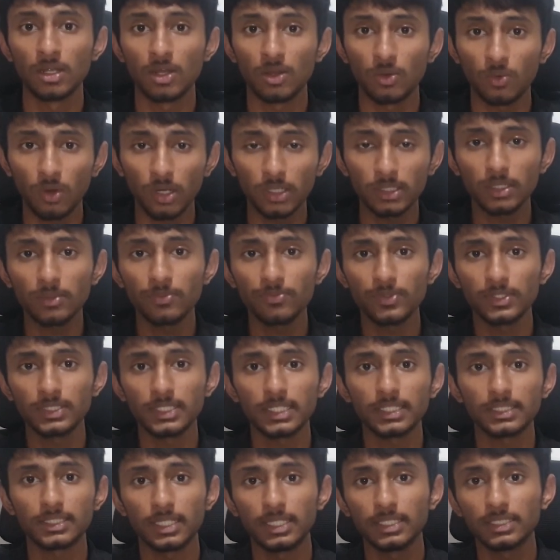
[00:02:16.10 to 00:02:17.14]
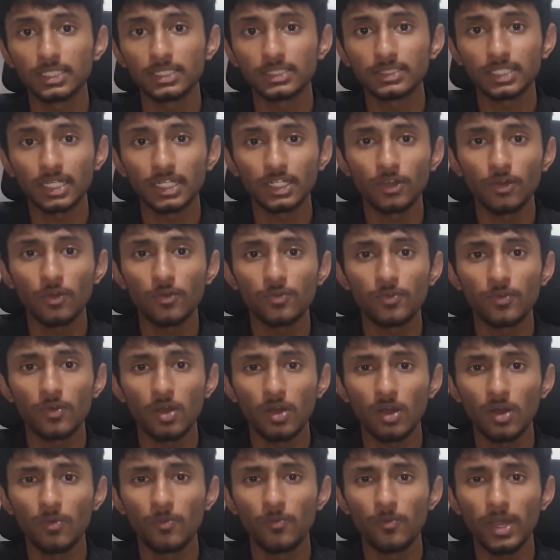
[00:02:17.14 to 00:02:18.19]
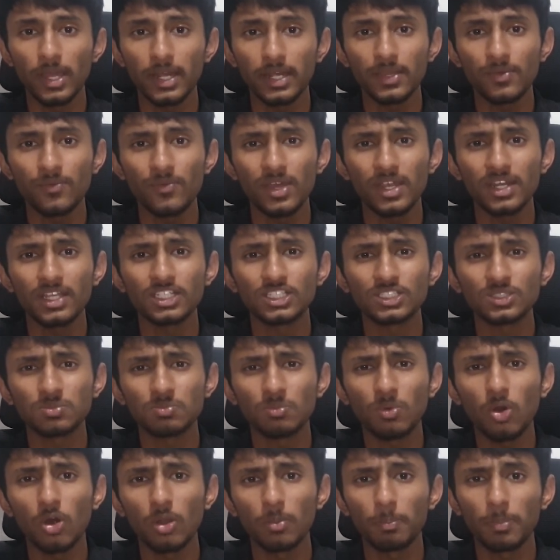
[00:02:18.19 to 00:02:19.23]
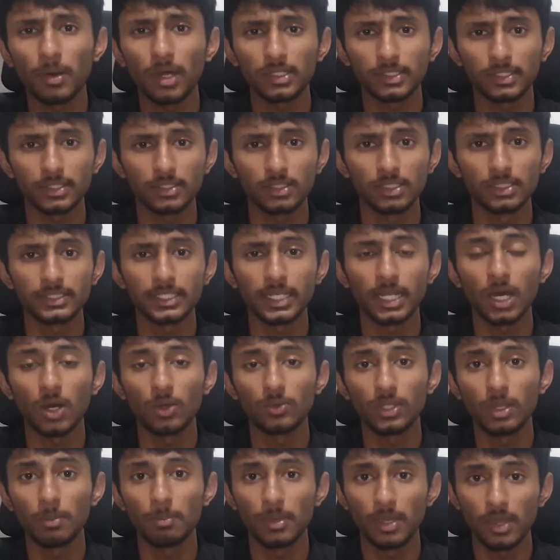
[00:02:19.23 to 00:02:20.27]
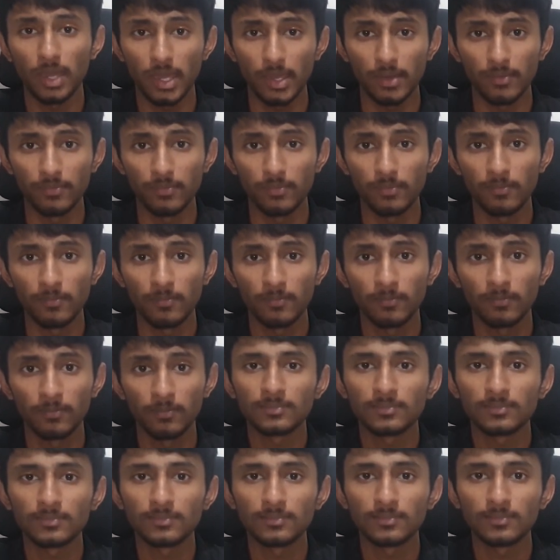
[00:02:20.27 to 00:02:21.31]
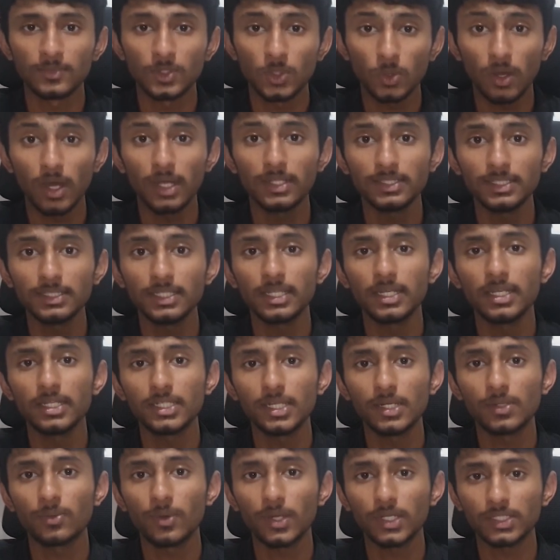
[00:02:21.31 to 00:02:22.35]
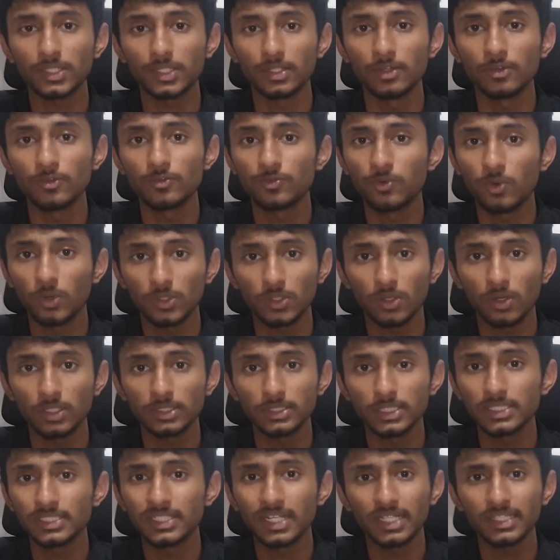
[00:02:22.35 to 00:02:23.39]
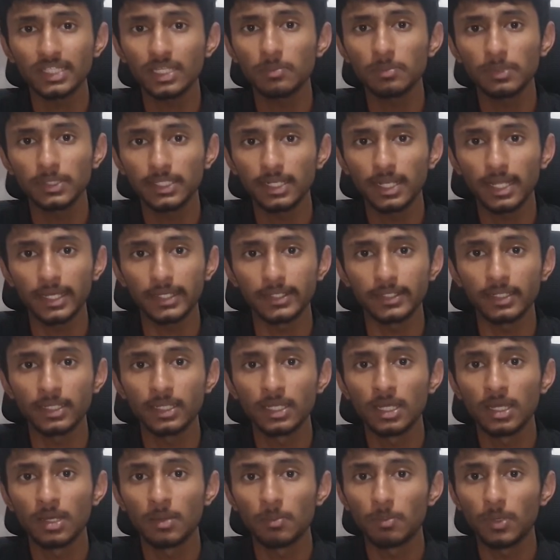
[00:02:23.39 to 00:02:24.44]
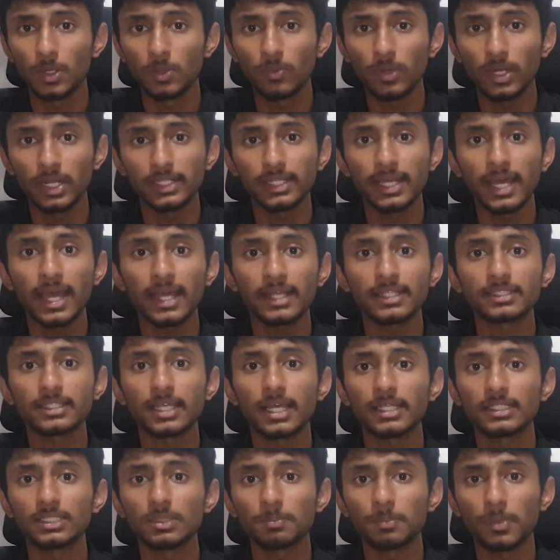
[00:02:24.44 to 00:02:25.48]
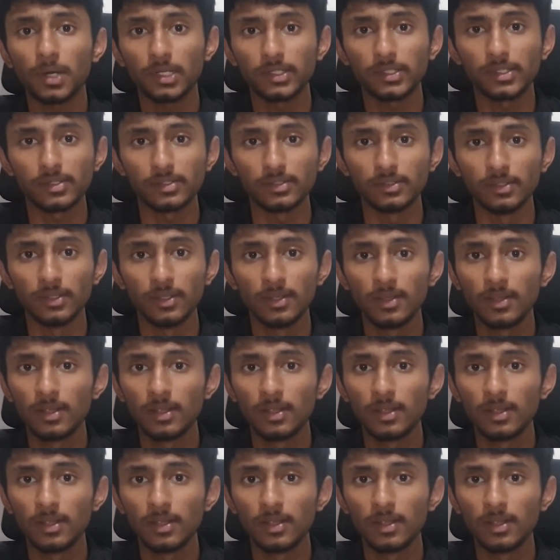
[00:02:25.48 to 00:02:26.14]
Quantum physics is a study of very, very small particles and how they behave. To answer the initial question, photons is nothing but light, but when it acts as a particle.